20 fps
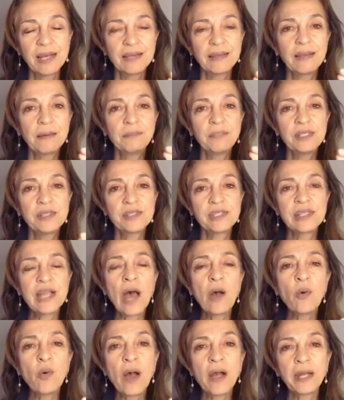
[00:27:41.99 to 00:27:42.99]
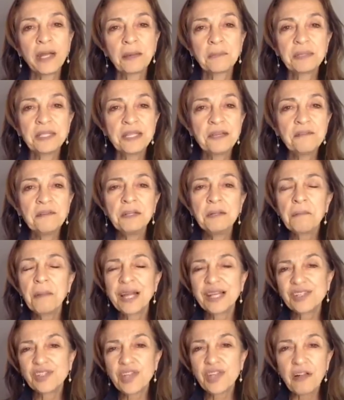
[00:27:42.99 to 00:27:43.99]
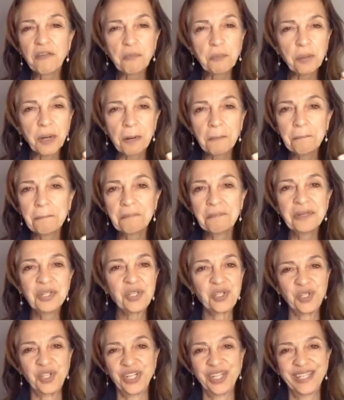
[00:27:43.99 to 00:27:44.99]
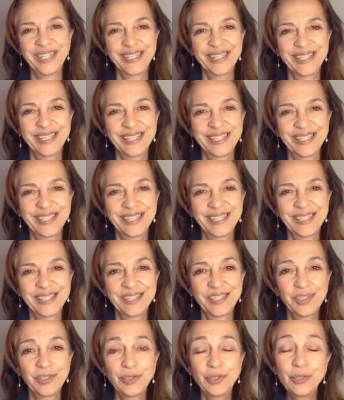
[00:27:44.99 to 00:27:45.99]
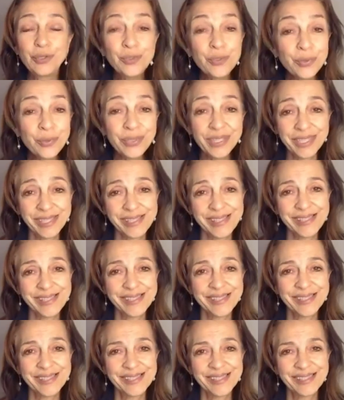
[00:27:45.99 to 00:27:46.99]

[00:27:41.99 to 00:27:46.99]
That means now I am giving myself permission to do this.